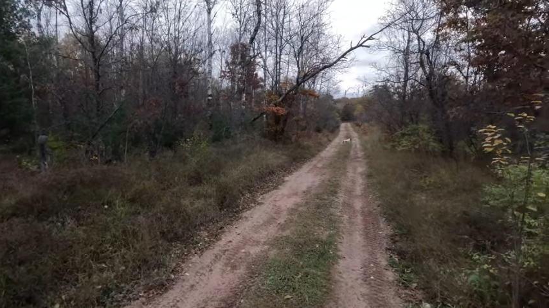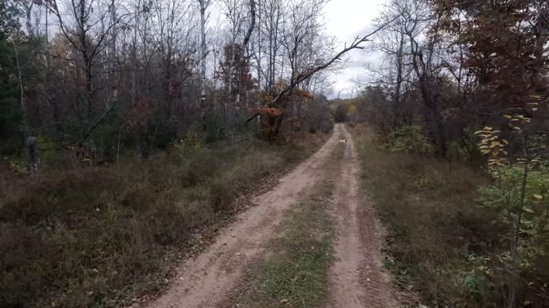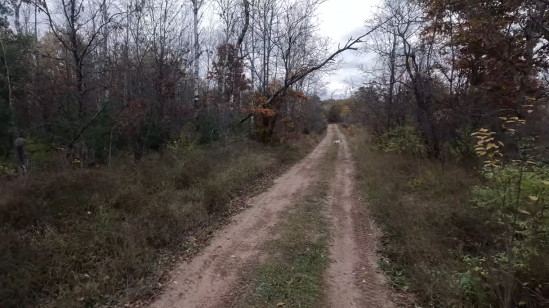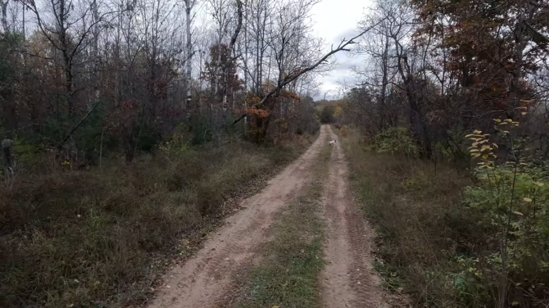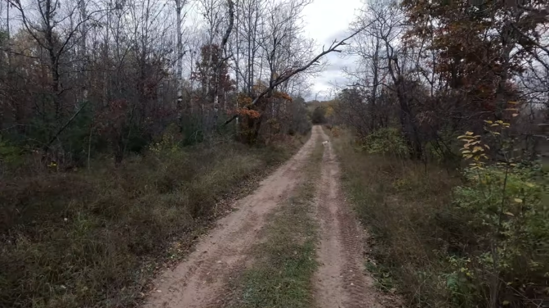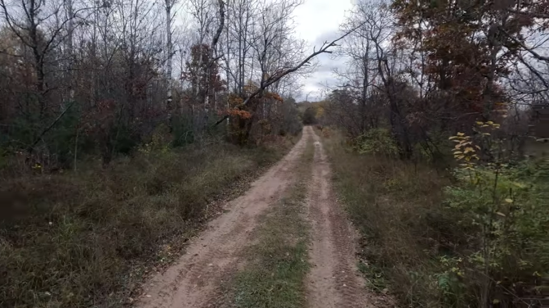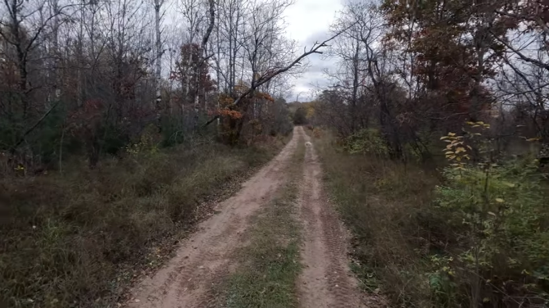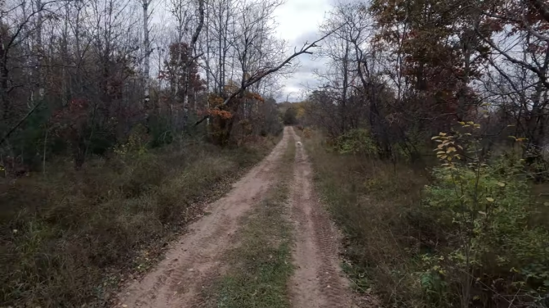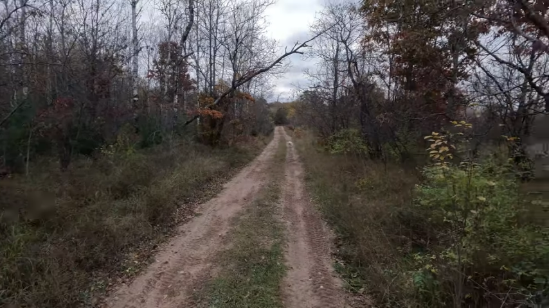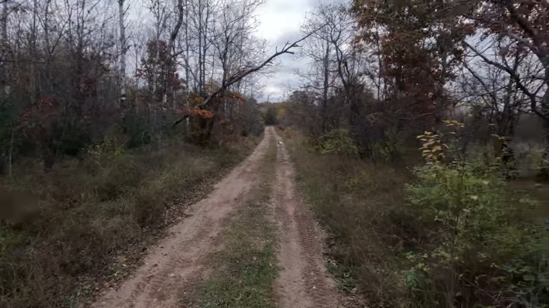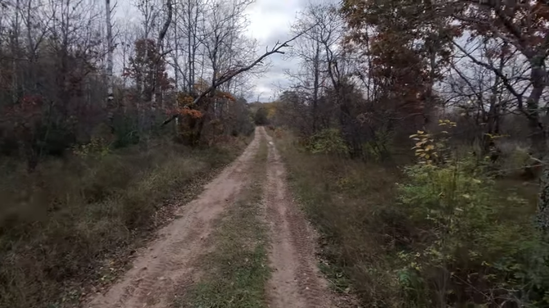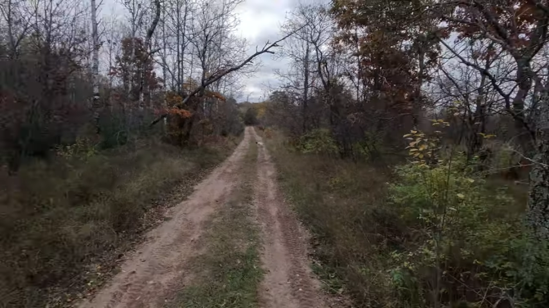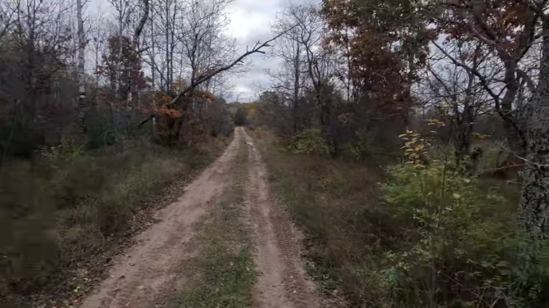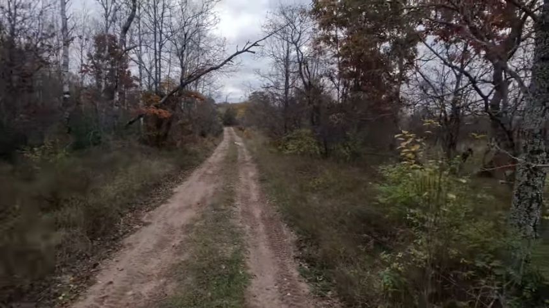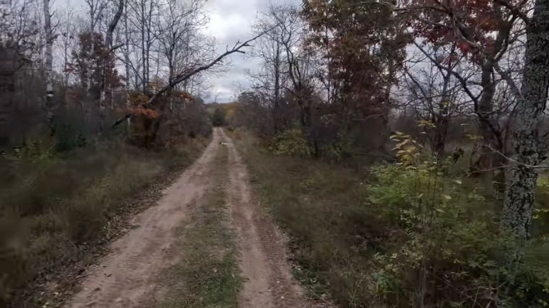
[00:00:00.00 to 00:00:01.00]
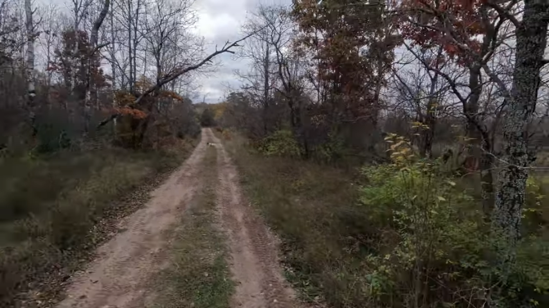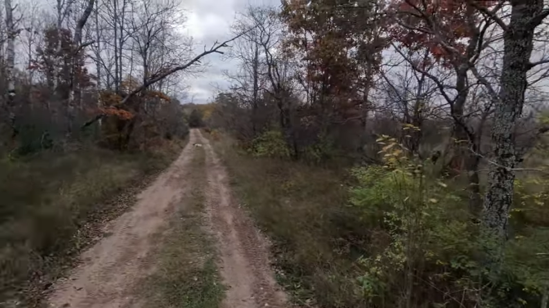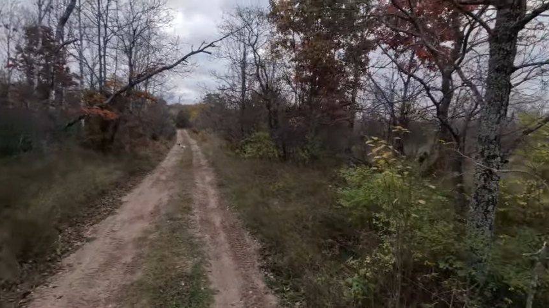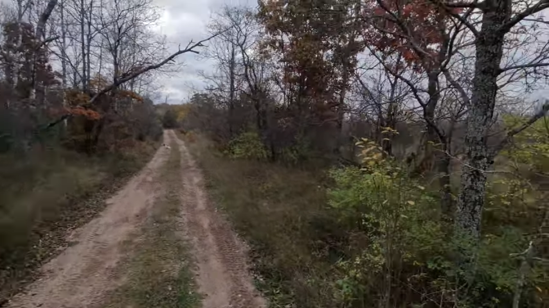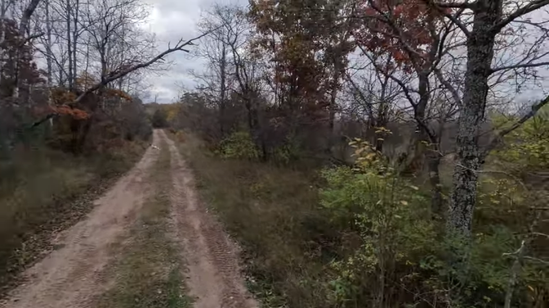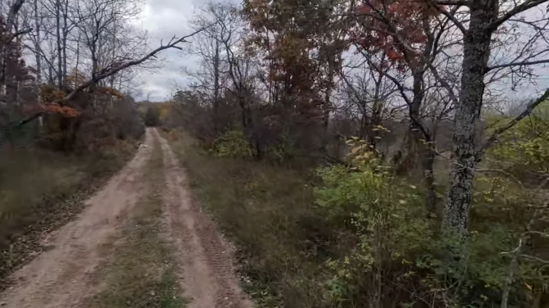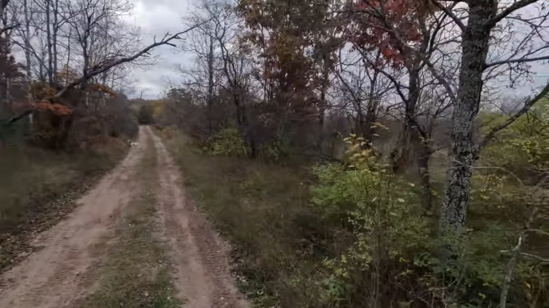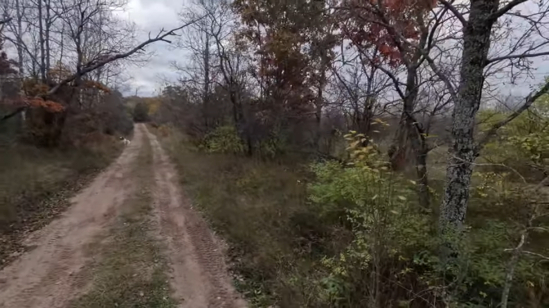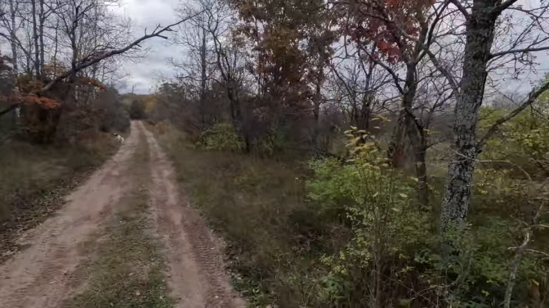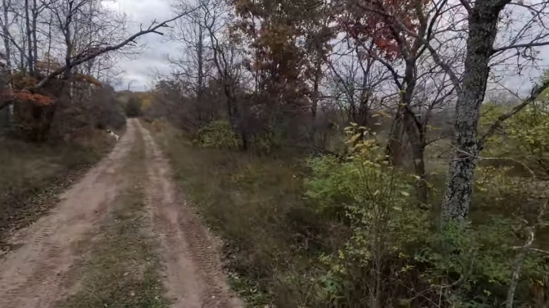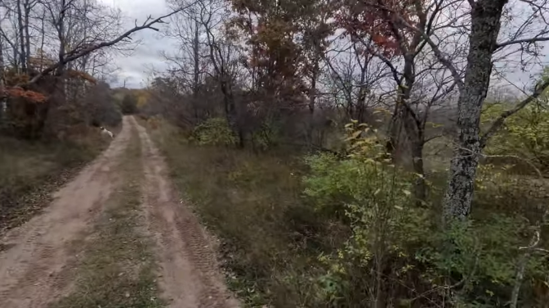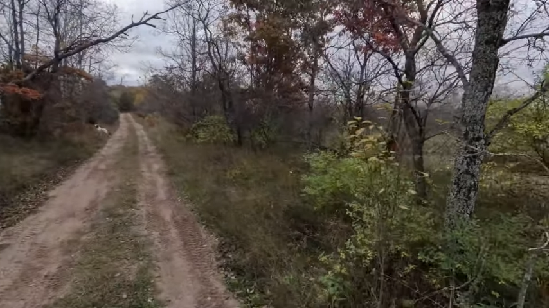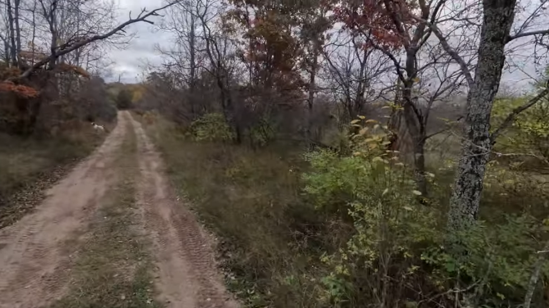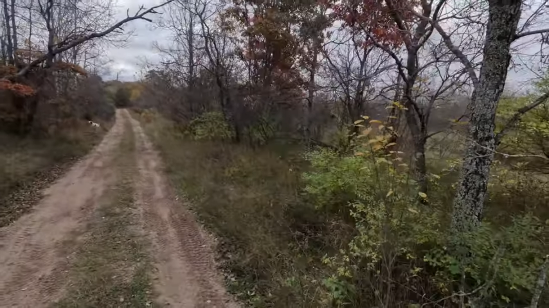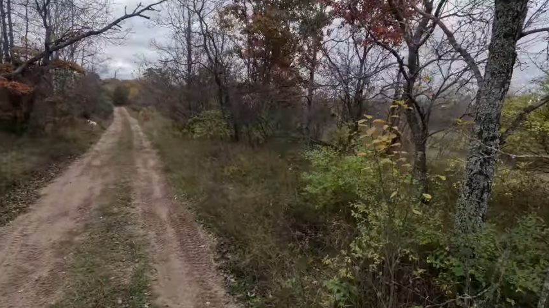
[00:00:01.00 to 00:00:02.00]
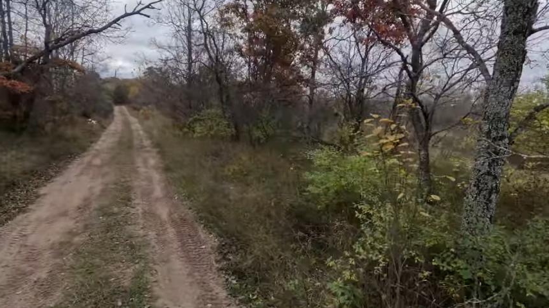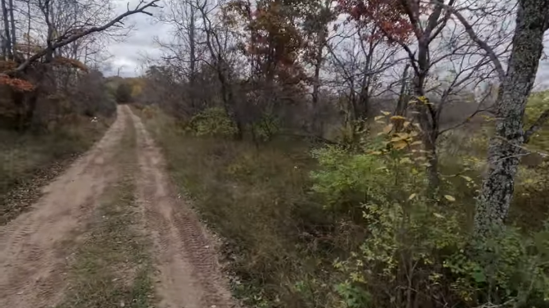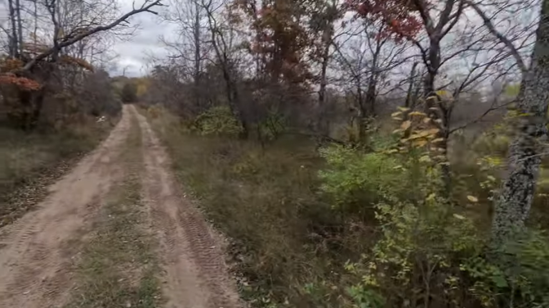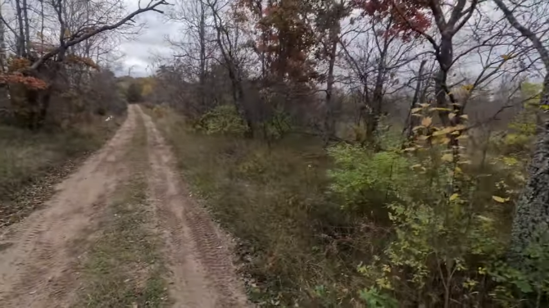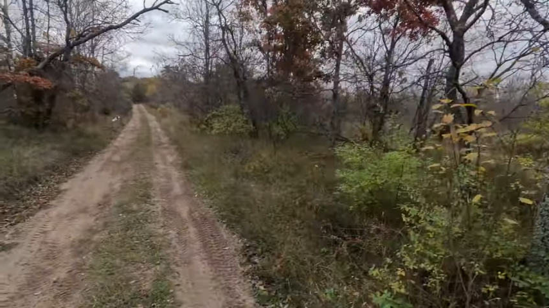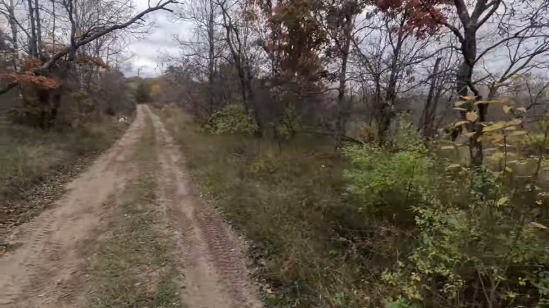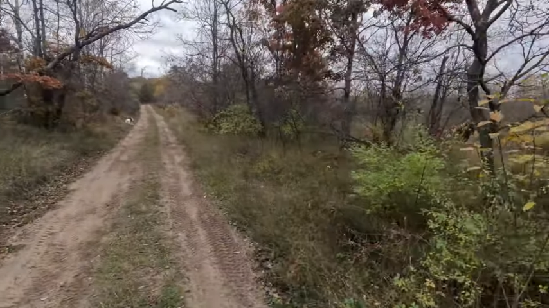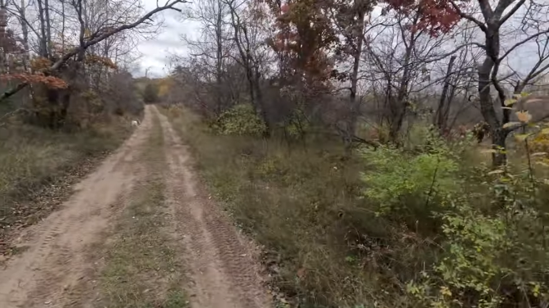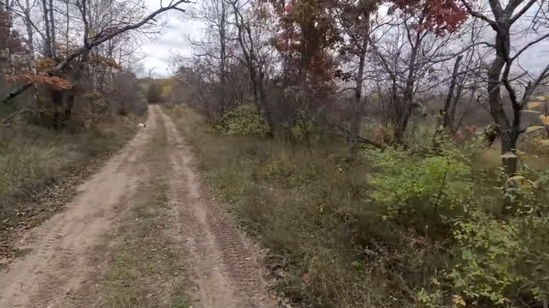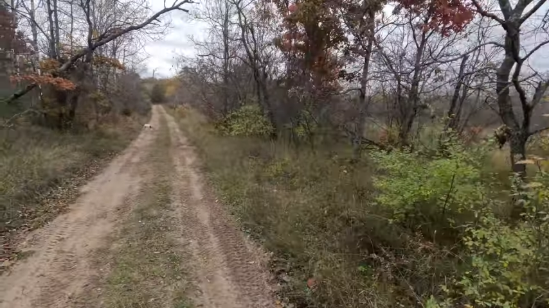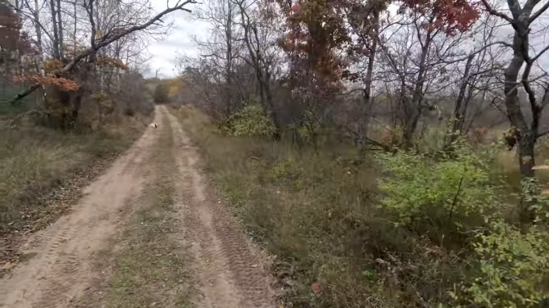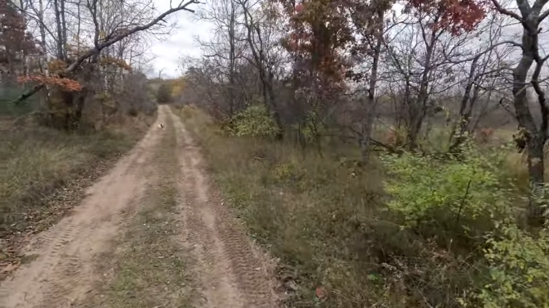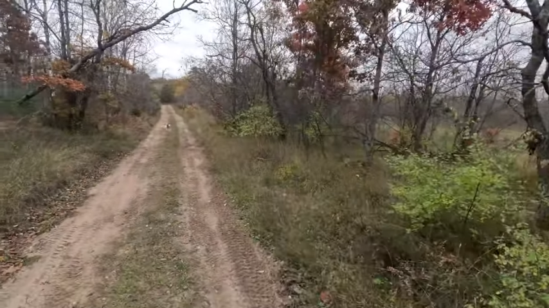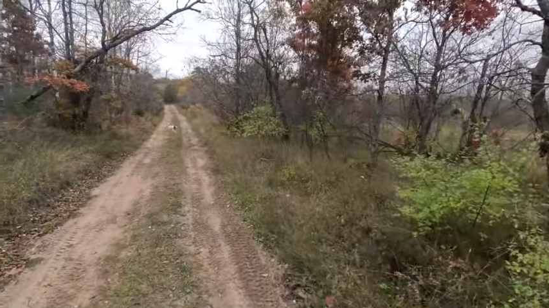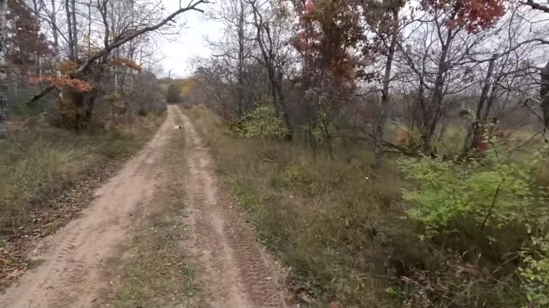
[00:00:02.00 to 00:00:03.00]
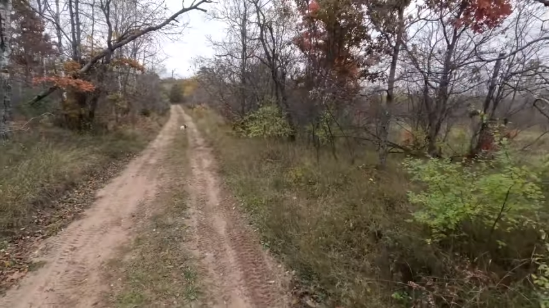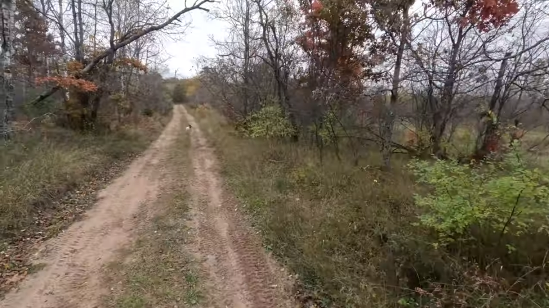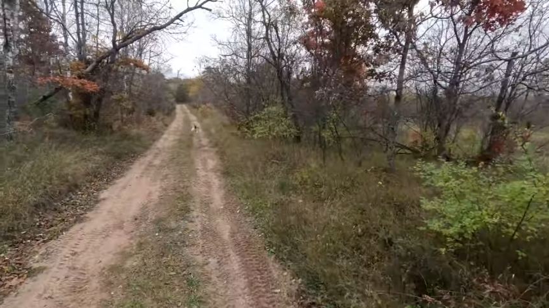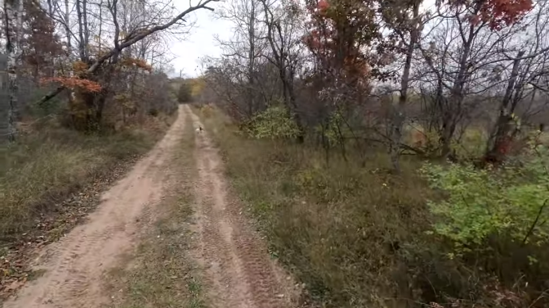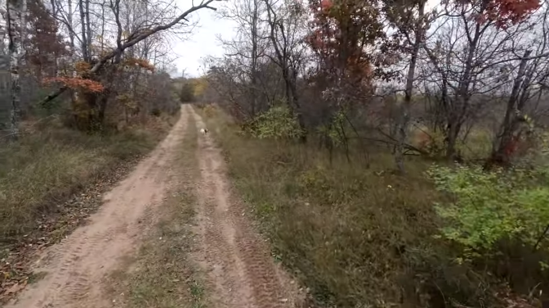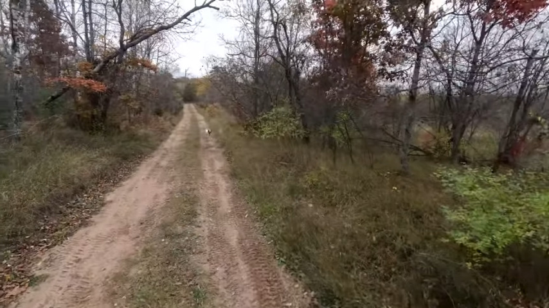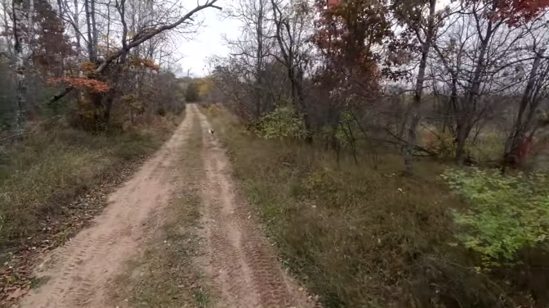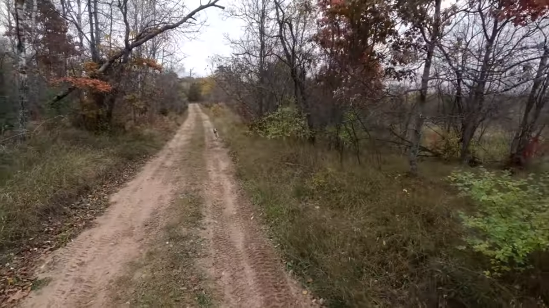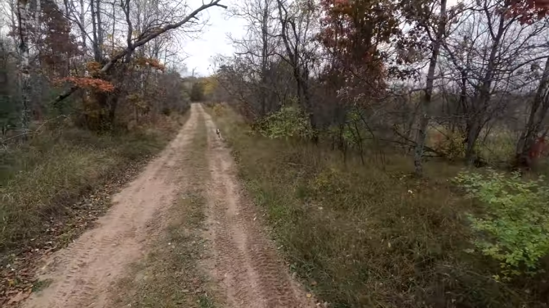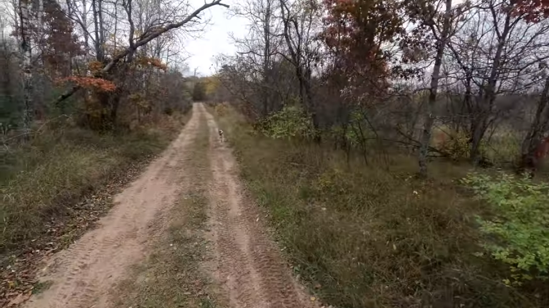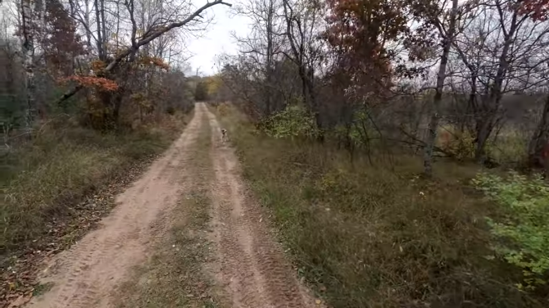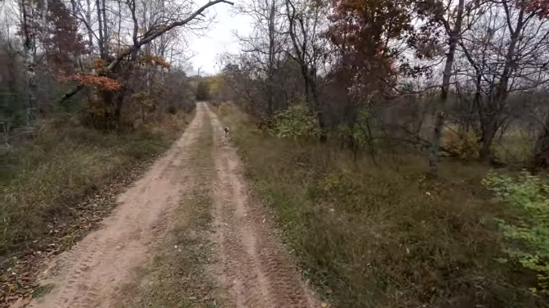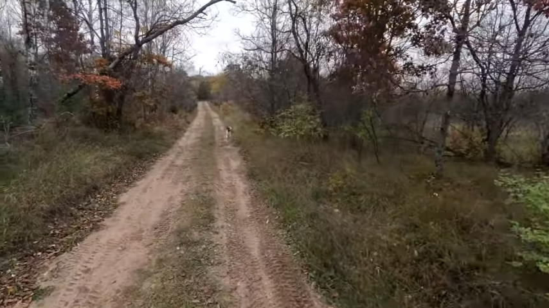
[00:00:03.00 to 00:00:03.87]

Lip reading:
[unreadable: no face in view]